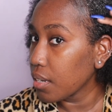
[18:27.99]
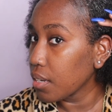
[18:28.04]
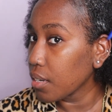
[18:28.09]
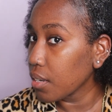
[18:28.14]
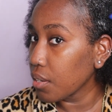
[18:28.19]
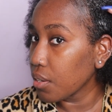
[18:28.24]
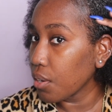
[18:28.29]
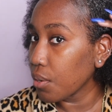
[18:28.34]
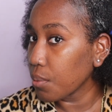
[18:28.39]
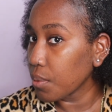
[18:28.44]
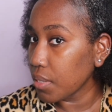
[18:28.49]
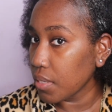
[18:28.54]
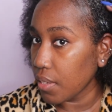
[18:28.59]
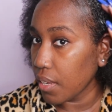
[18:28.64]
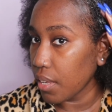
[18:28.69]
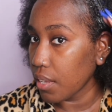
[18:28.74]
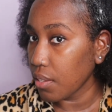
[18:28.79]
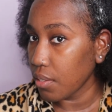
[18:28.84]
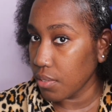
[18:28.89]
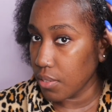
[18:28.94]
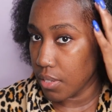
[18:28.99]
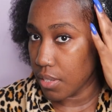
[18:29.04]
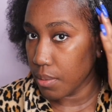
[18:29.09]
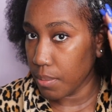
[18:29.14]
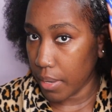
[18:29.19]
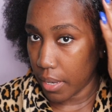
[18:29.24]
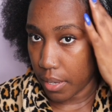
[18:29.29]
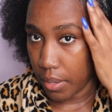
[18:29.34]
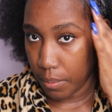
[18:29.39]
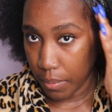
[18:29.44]
I'm going down to the
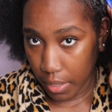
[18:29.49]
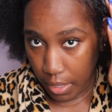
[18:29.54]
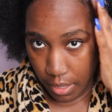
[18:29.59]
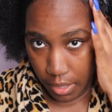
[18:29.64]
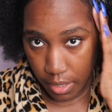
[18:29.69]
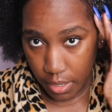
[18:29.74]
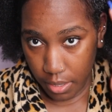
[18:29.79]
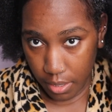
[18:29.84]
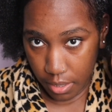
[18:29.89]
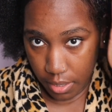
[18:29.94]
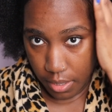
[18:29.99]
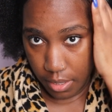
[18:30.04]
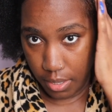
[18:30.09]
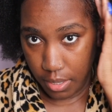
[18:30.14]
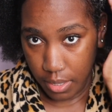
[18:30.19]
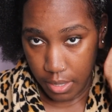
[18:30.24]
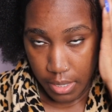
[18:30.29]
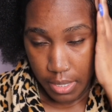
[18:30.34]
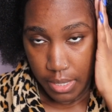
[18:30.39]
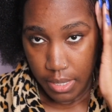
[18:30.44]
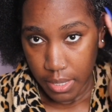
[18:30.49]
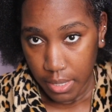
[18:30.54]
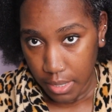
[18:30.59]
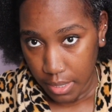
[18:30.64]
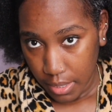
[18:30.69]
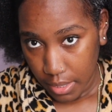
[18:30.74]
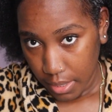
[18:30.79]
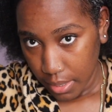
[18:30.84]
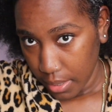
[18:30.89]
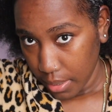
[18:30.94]
back of my ear,
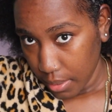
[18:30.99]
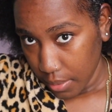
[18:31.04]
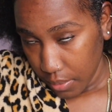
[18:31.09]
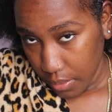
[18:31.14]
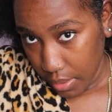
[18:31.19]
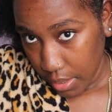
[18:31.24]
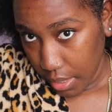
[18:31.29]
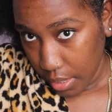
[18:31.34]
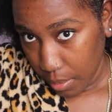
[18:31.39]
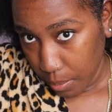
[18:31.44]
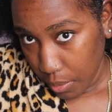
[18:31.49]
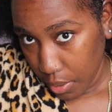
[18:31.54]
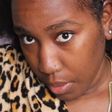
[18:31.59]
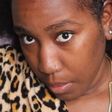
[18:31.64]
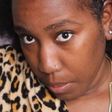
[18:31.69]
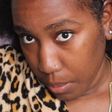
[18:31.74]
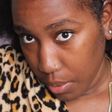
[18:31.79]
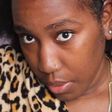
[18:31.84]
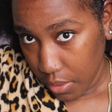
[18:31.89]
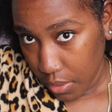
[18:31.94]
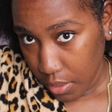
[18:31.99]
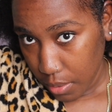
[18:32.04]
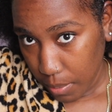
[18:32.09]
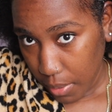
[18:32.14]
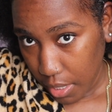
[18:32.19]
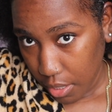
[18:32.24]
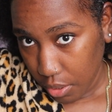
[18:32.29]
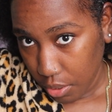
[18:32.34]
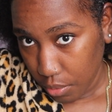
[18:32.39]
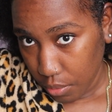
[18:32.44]
and I'm gonna put some
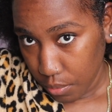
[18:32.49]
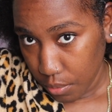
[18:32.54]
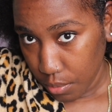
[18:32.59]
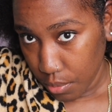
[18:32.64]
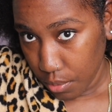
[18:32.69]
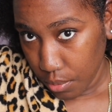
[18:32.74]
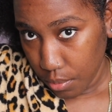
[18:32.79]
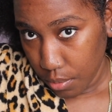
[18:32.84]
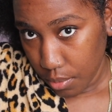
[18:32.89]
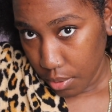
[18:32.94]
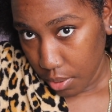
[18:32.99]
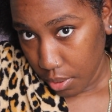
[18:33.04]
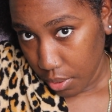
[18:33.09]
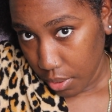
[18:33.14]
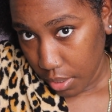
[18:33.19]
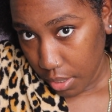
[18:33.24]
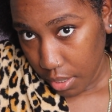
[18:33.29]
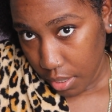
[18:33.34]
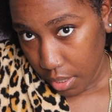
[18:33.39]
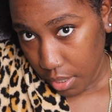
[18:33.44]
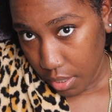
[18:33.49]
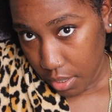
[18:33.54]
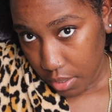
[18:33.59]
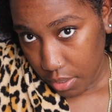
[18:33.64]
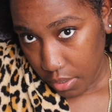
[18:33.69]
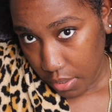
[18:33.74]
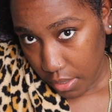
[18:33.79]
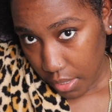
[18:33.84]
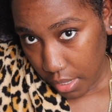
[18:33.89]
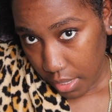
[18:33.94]
at the root on the
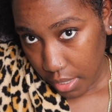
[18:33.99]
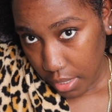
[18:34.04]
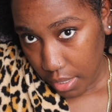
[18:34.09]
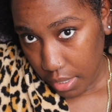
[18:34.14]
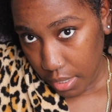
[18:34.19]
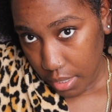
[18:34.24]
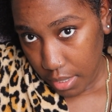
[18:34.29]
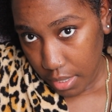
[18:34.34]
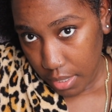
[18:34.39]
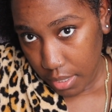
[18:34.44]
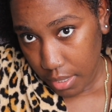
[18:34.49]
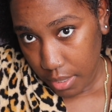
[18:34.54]
other side.